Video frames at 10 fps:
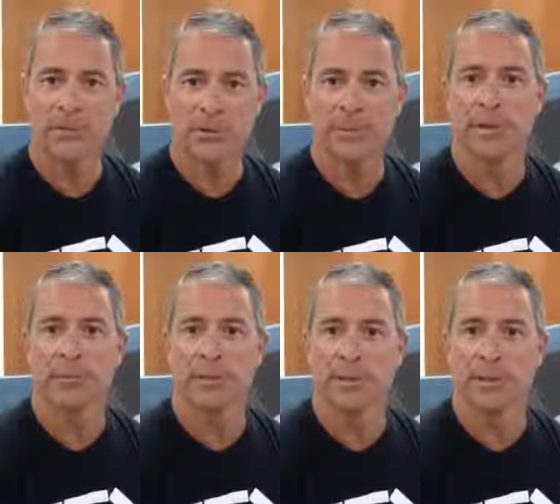in
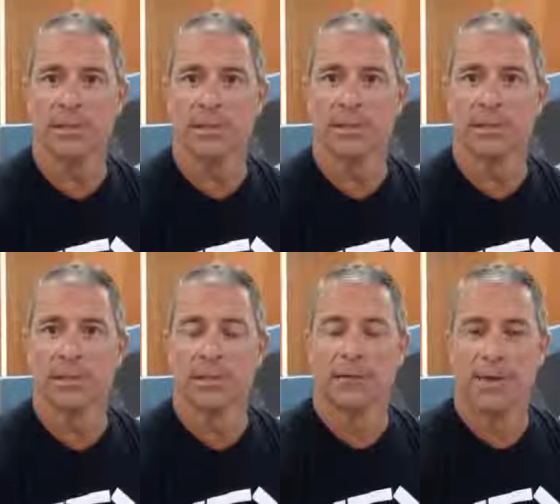treatment with the
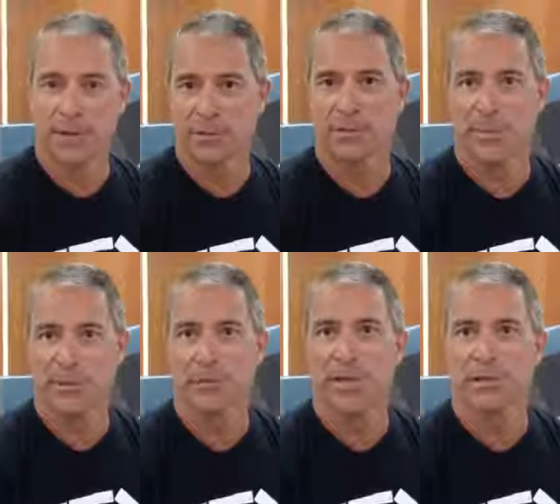Veterans
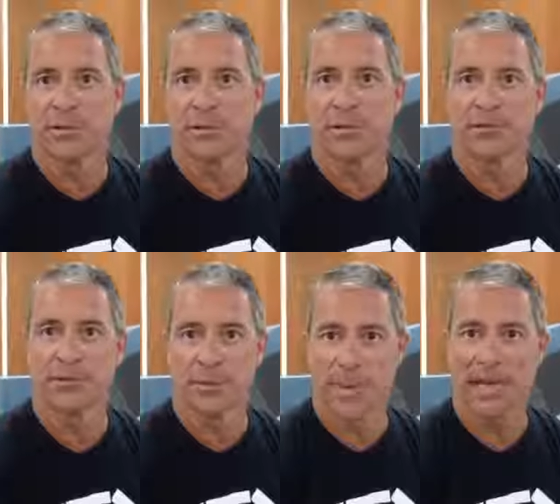Administration
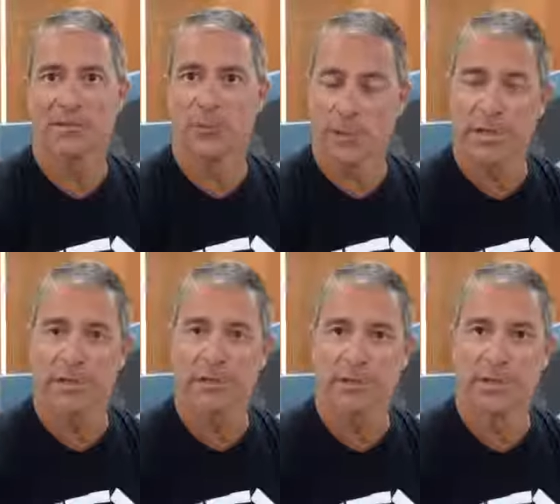for the past 4
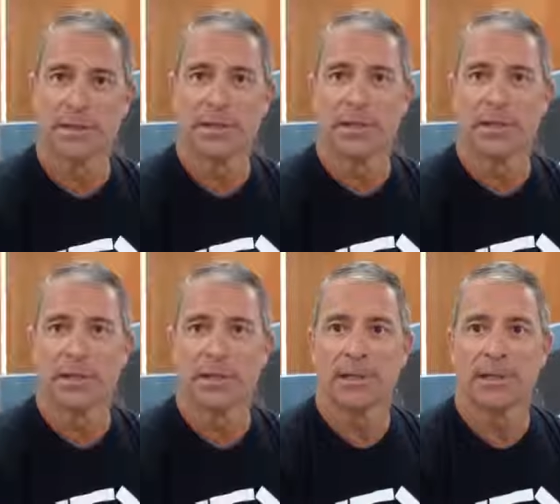years,
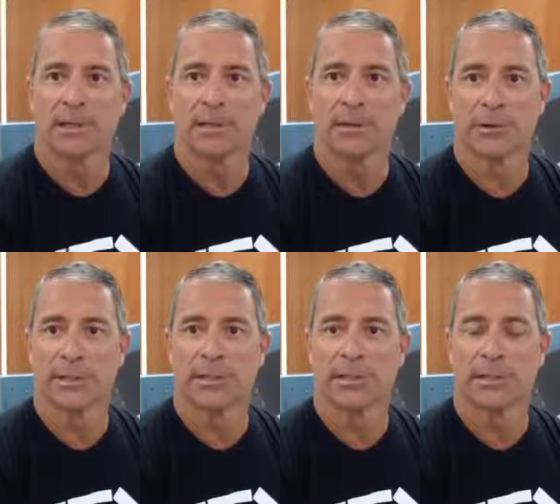and
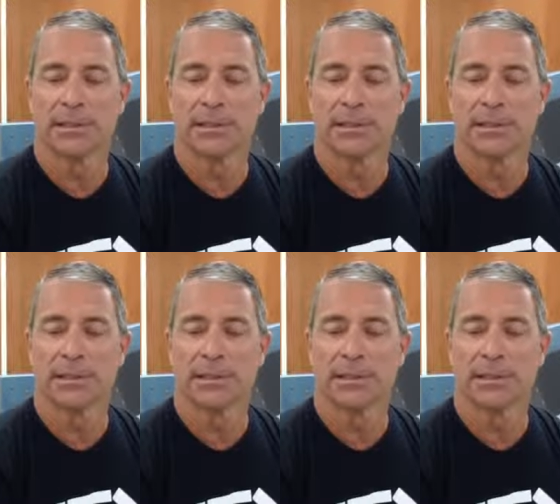currently